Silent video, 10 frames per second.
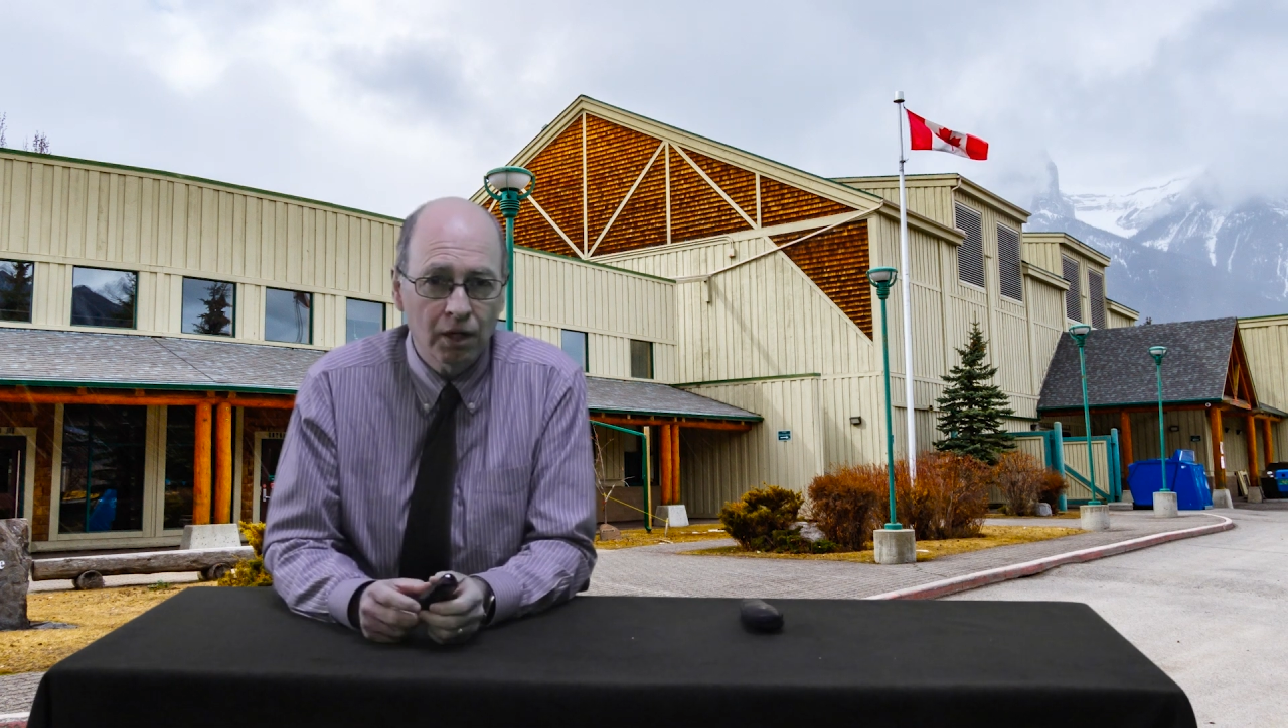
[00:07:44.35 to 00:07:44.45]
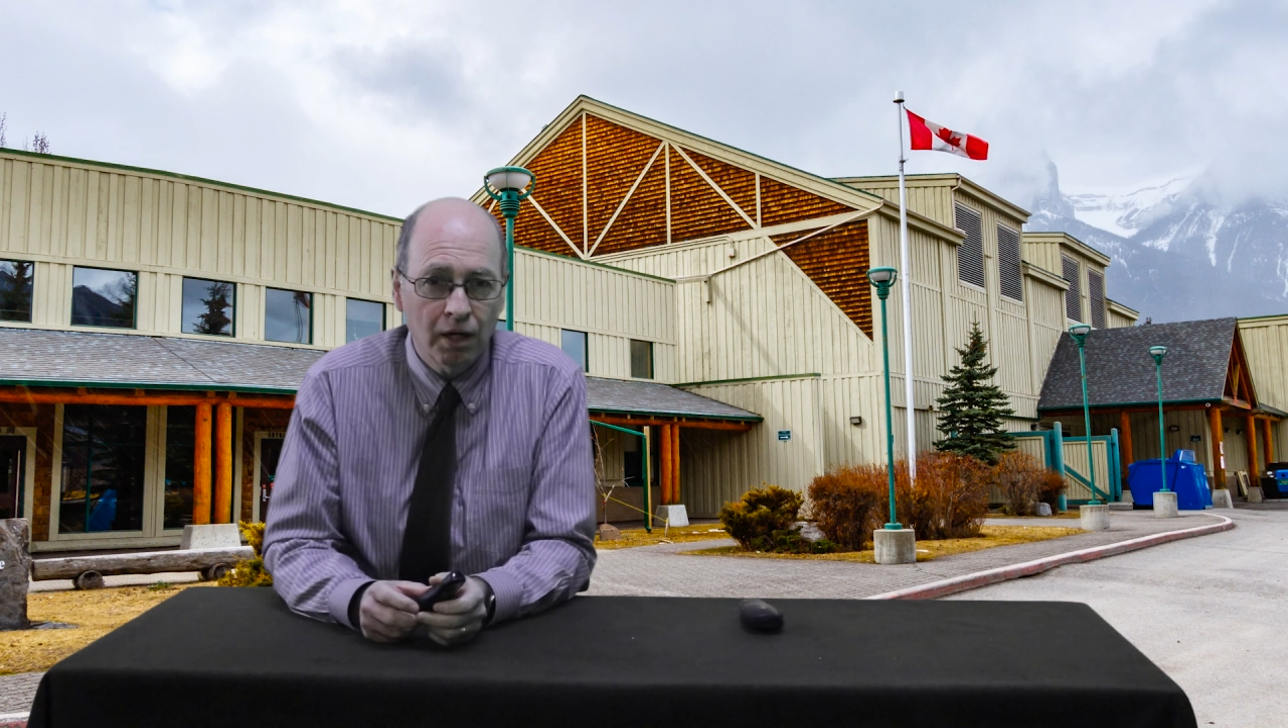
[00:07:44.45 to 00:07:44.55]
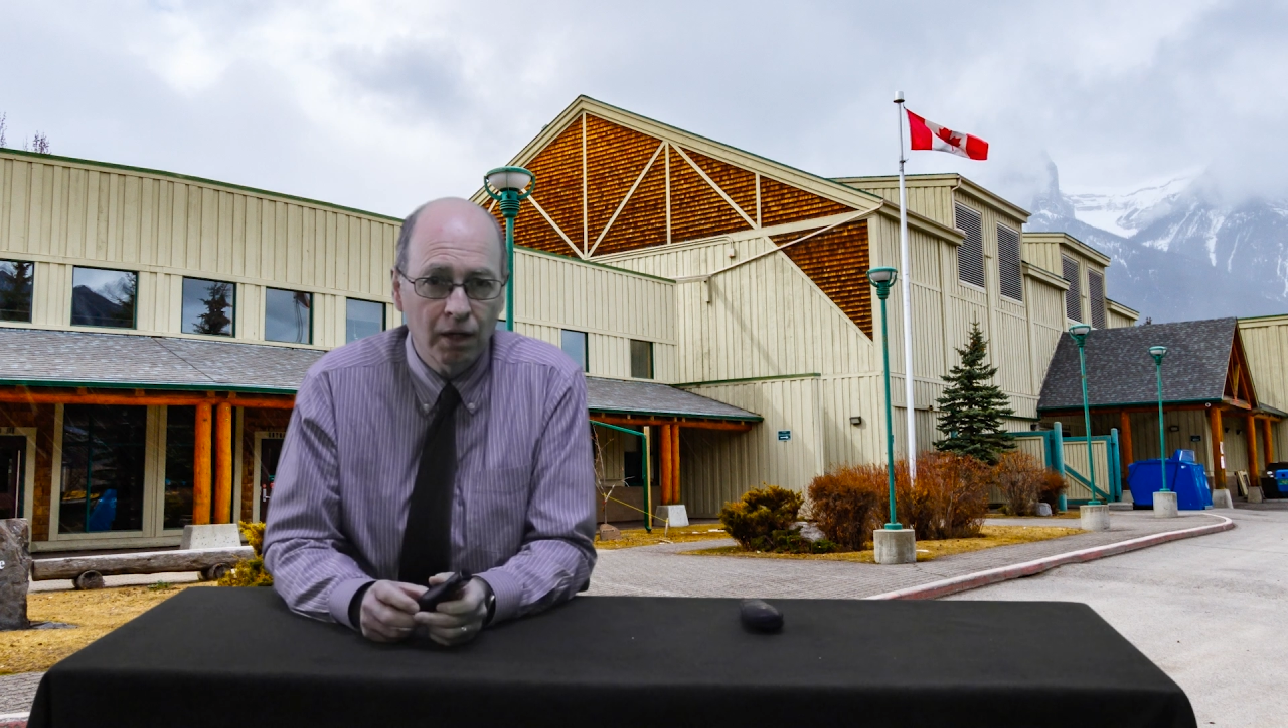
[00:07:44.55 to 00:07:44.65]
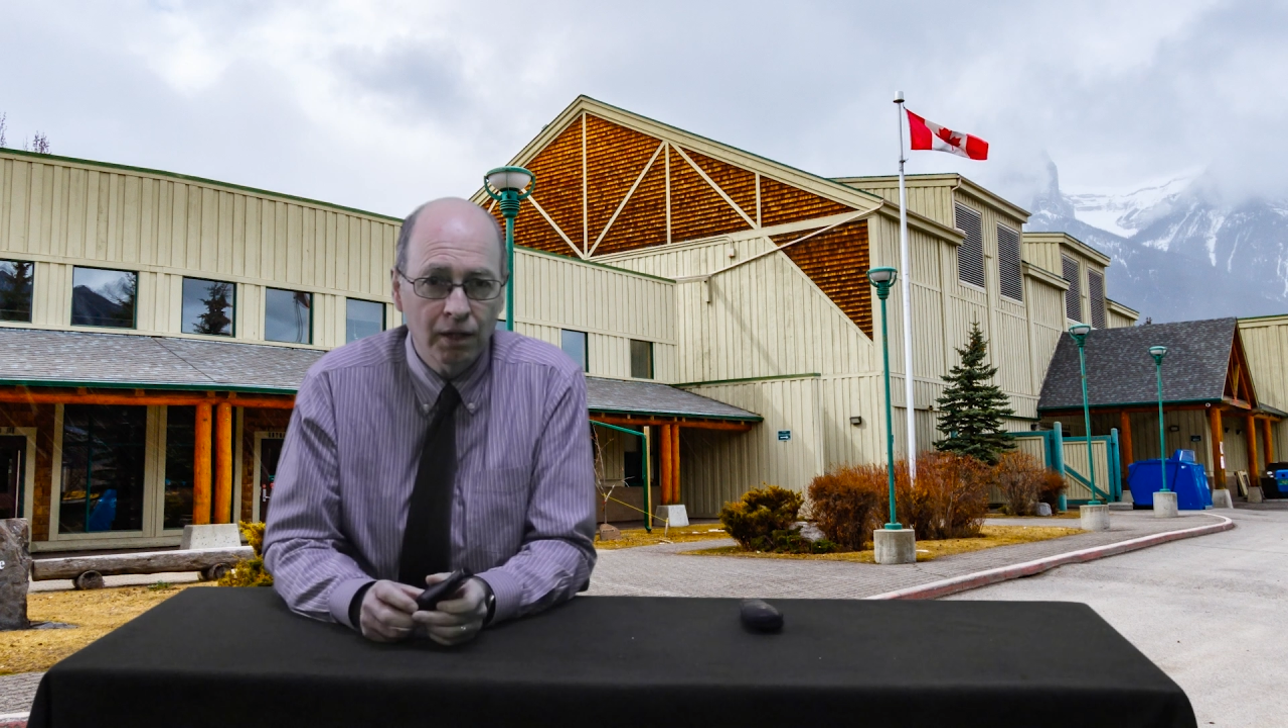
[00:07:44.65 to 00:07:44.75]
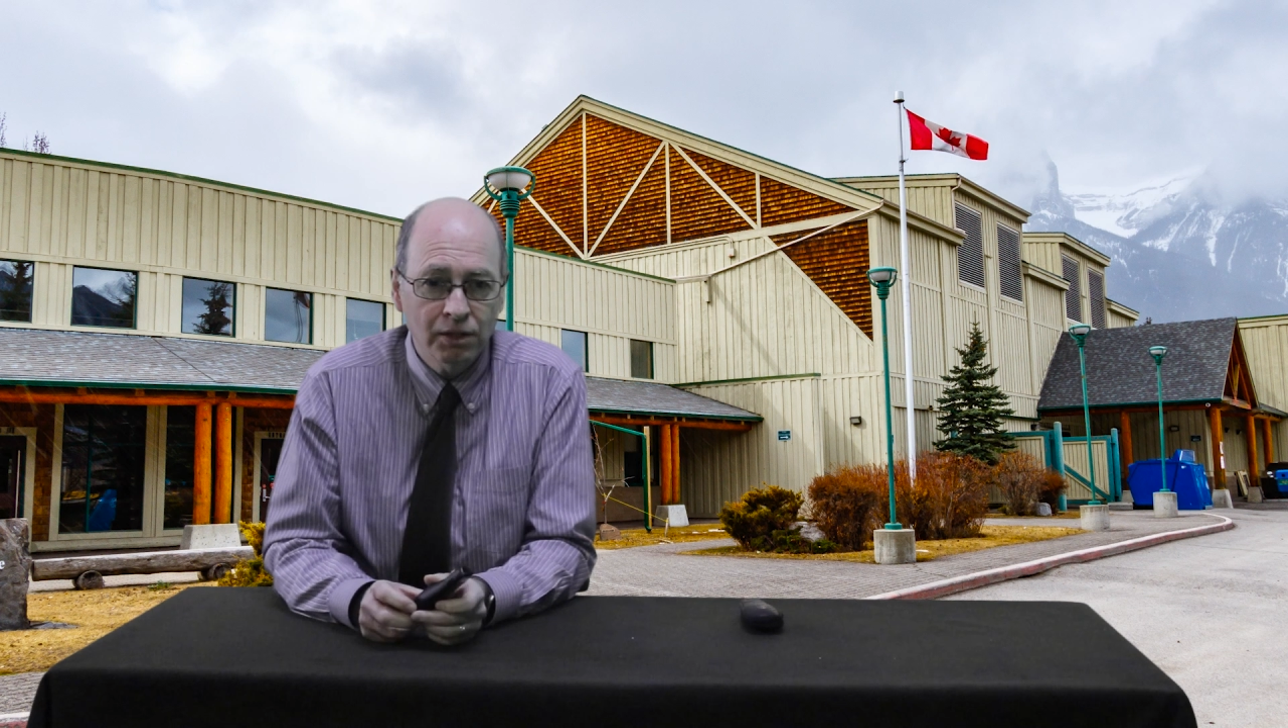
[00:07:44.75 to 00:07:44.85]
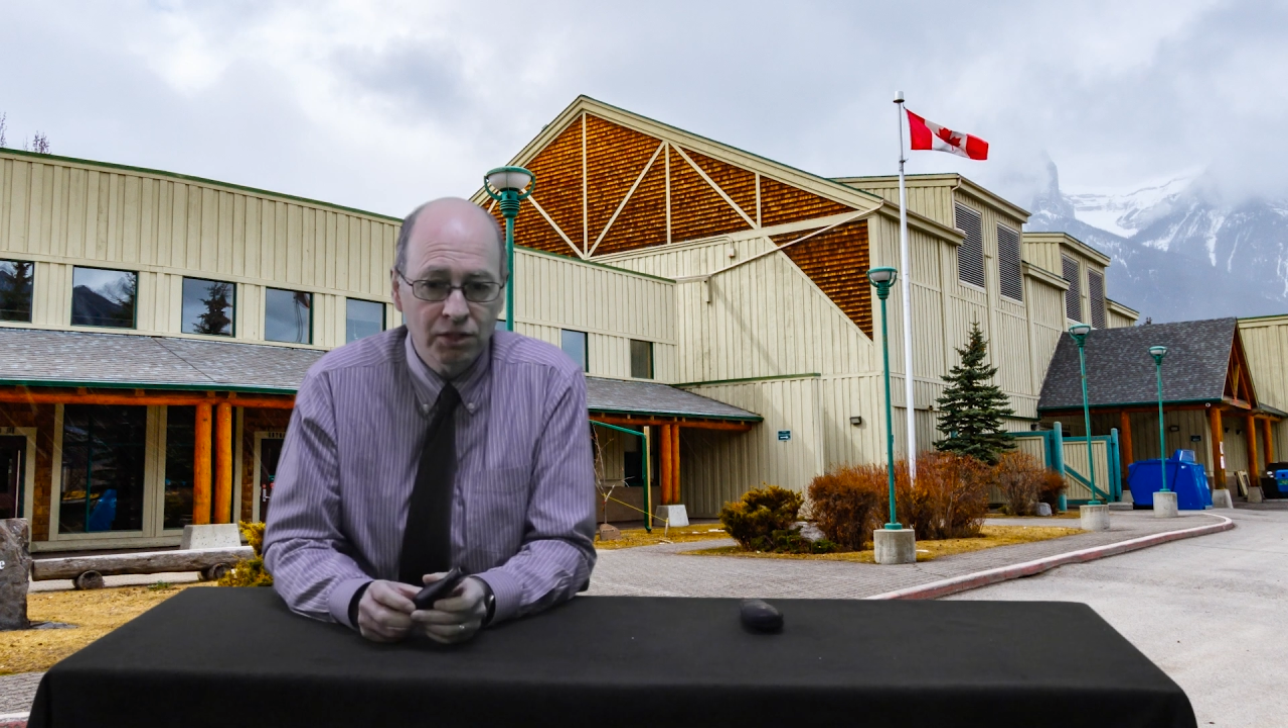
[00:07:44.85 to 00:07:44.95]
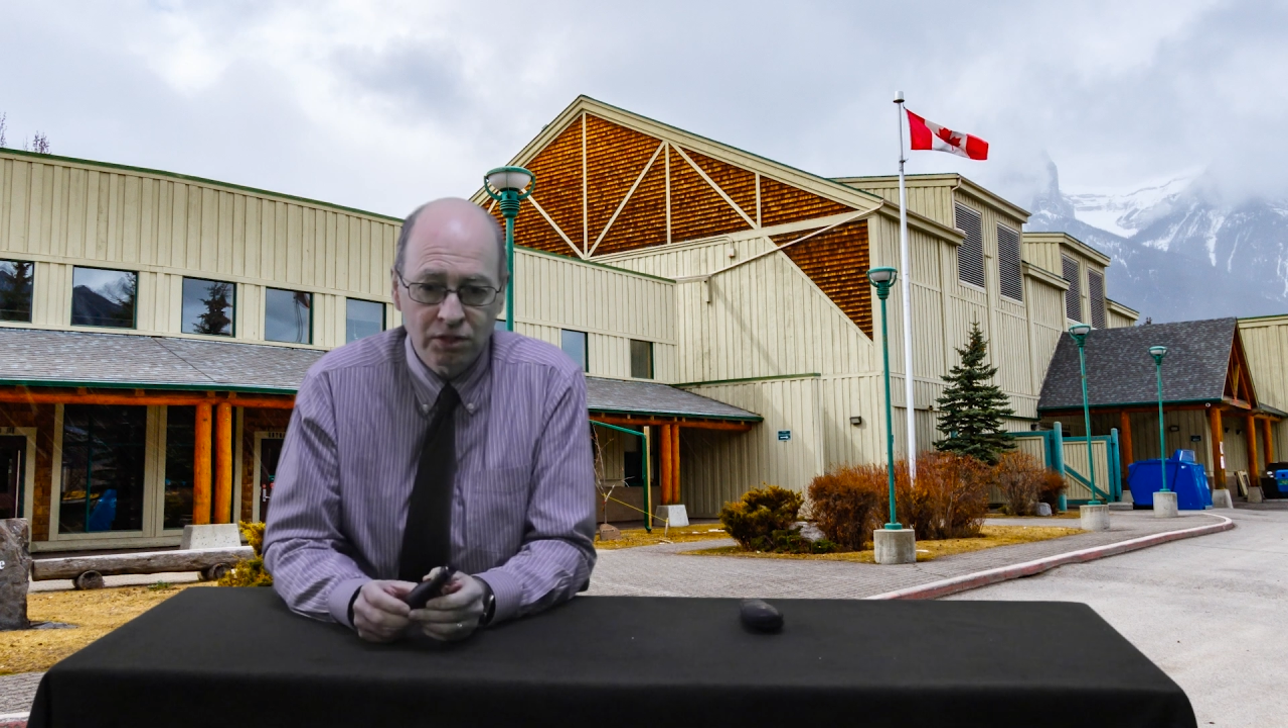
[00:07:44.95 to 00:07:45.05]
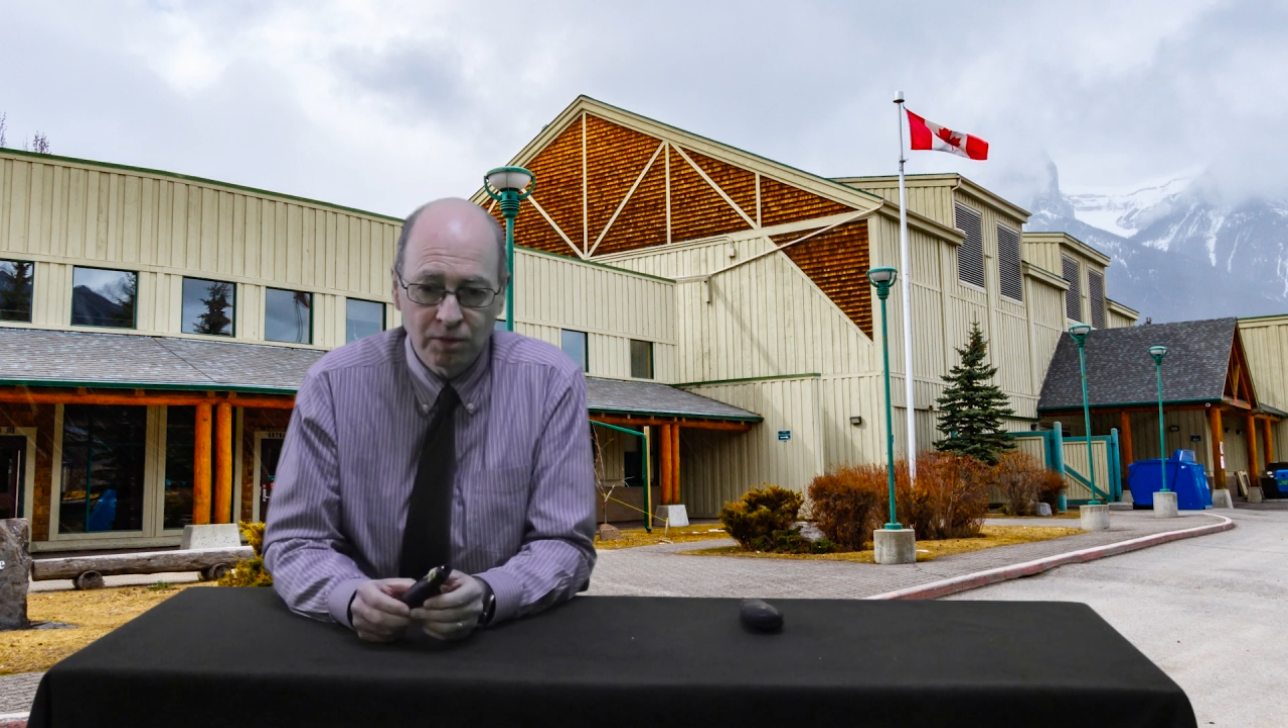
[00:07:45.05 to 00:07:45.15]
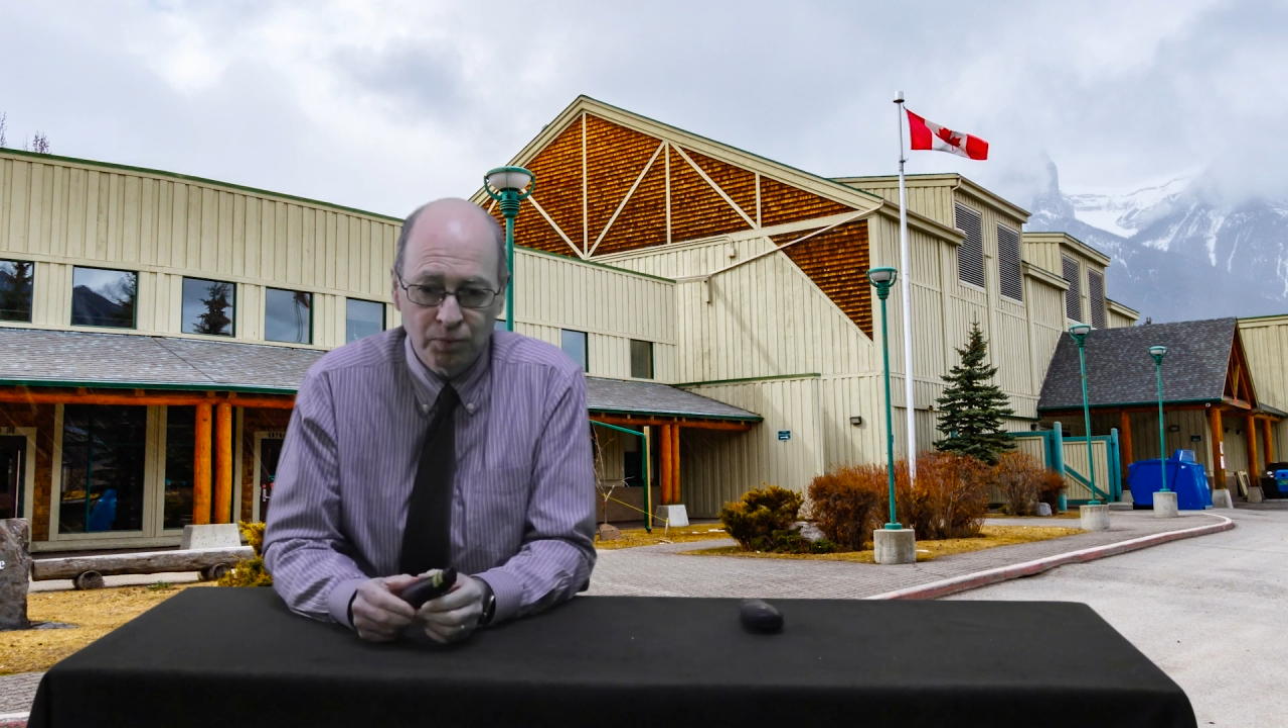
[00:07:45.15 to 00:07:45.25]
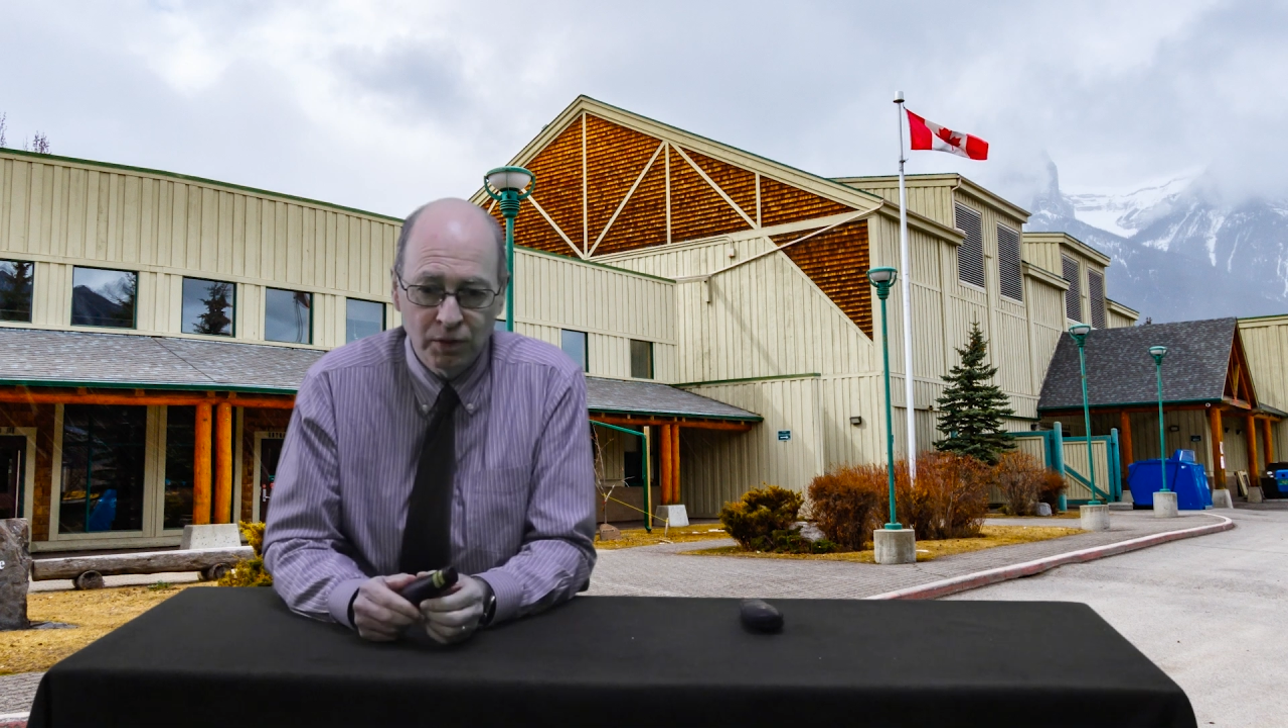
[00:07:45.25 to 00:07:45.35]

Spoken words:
our assistant